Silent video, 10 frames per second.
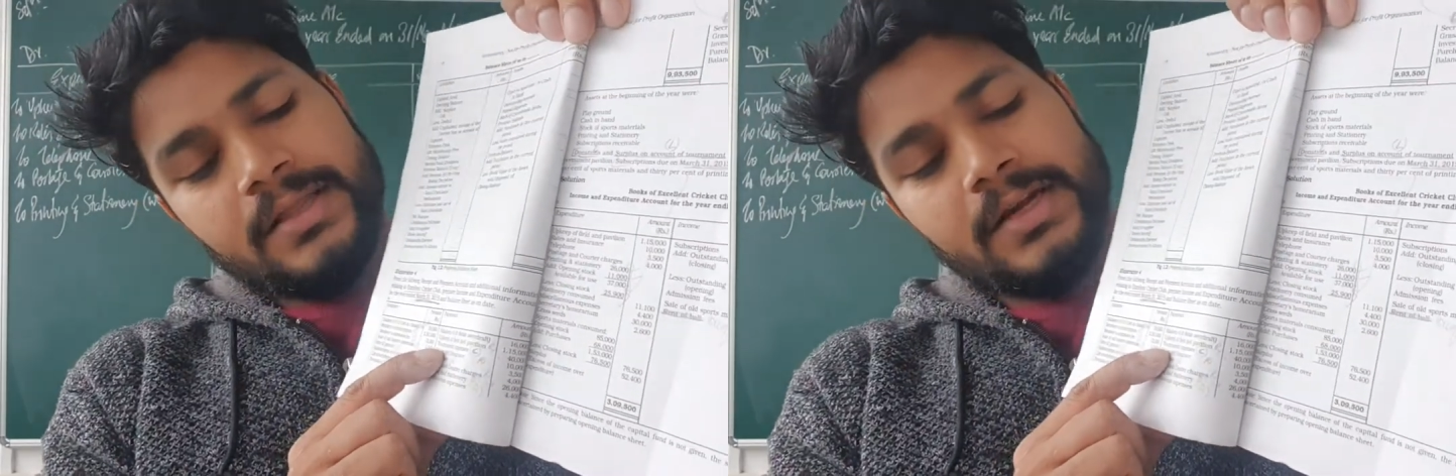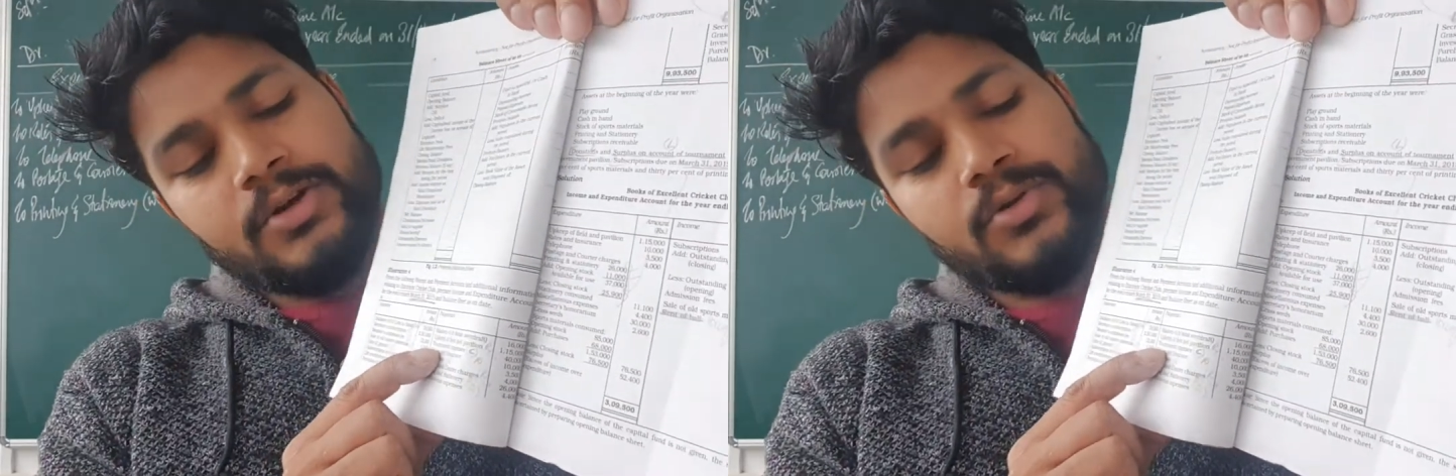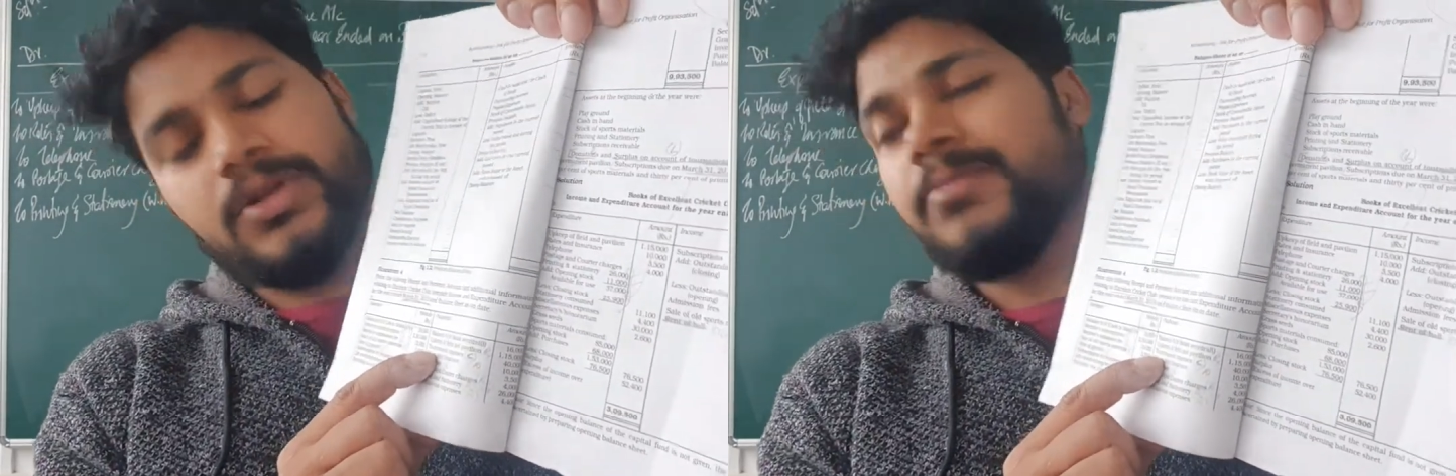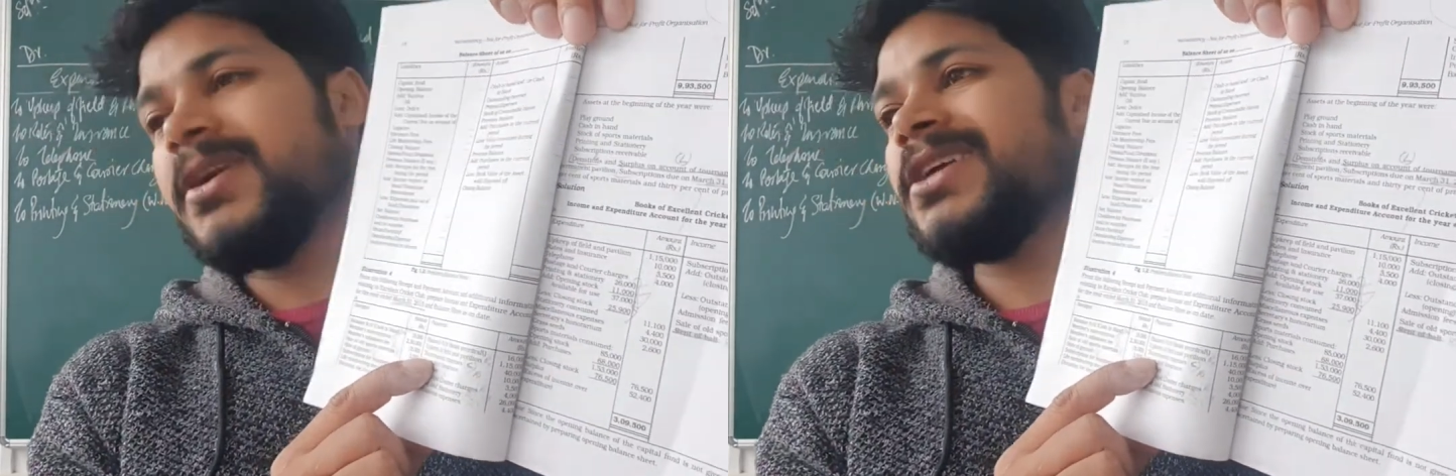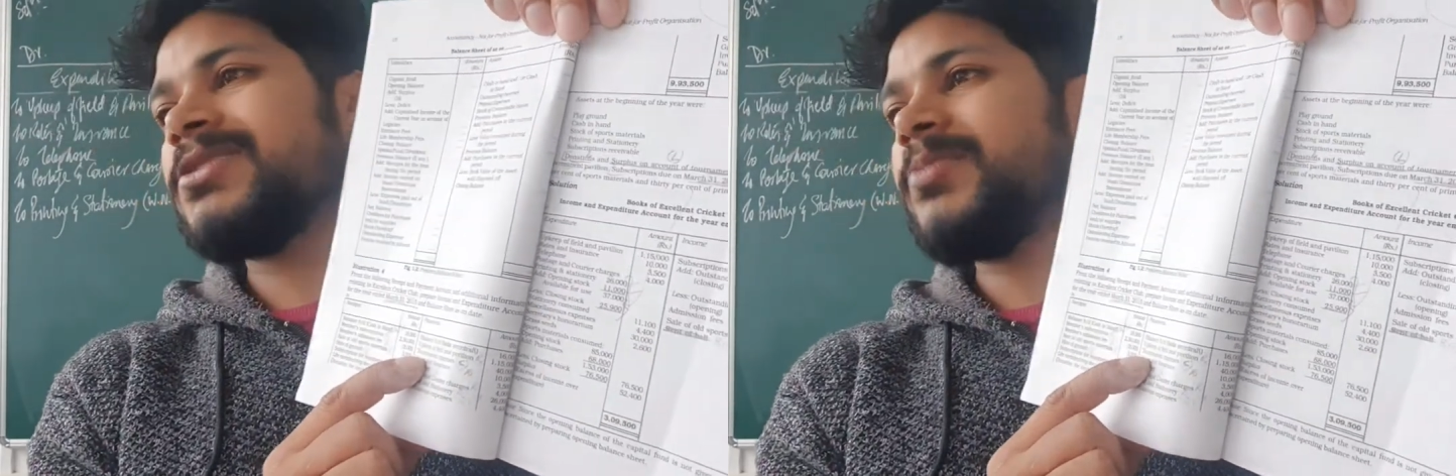Then
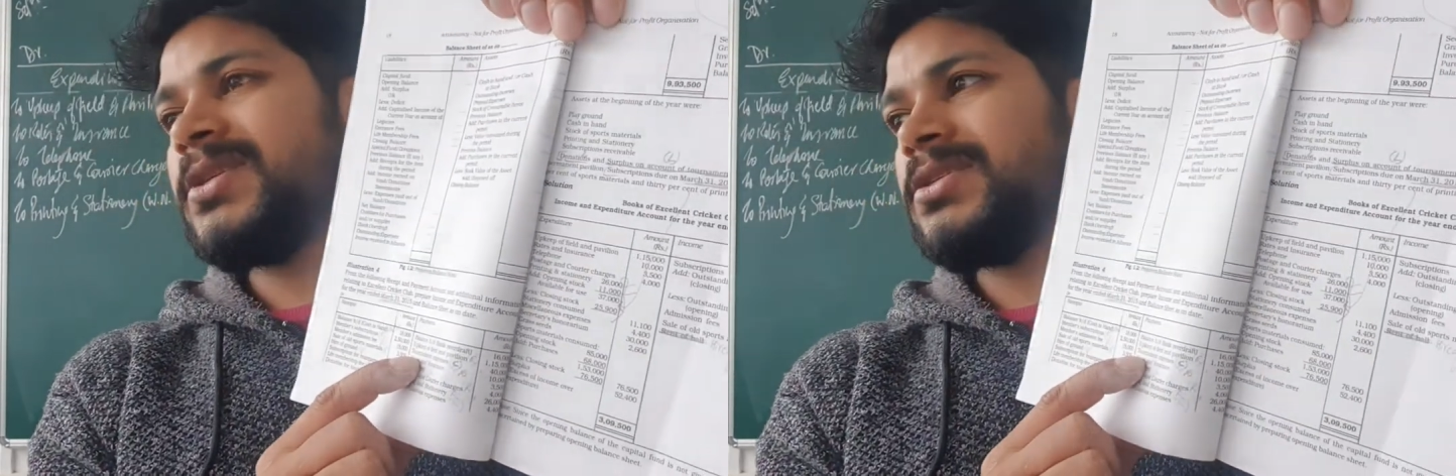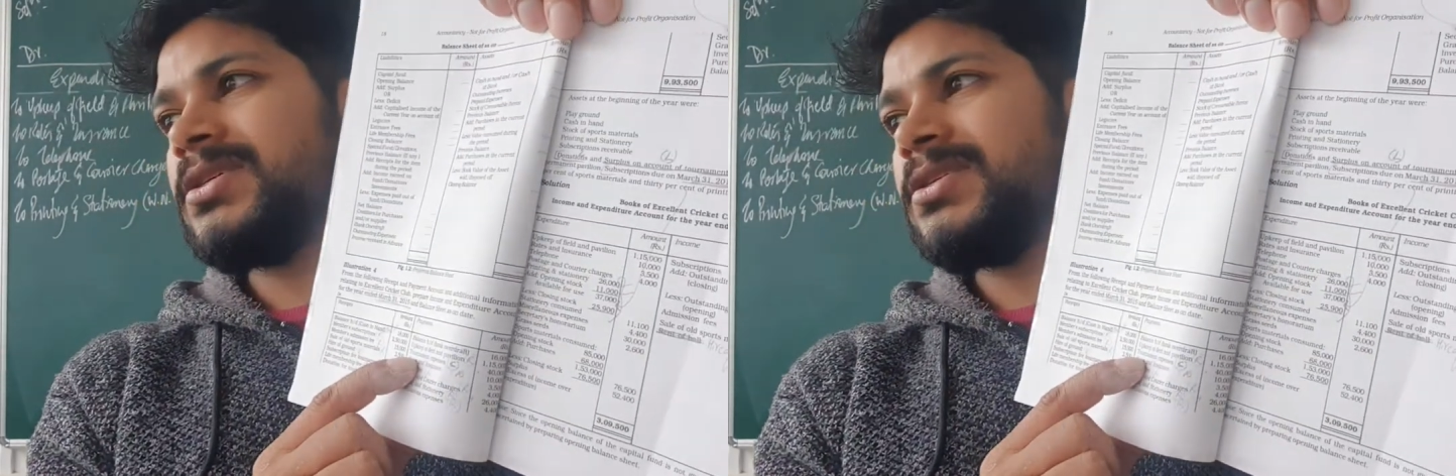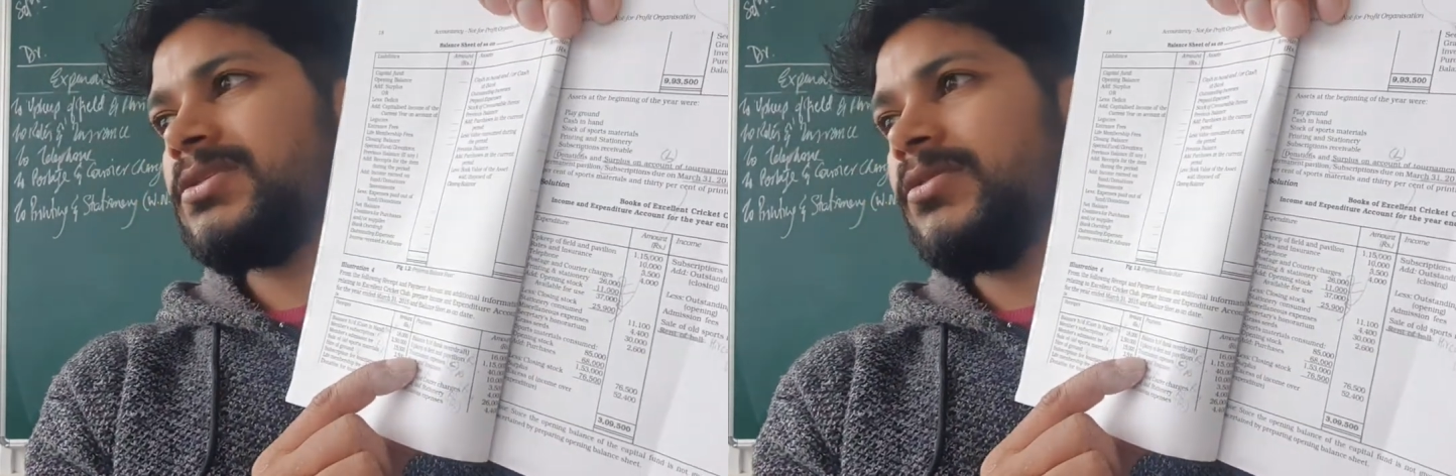tournament expenses.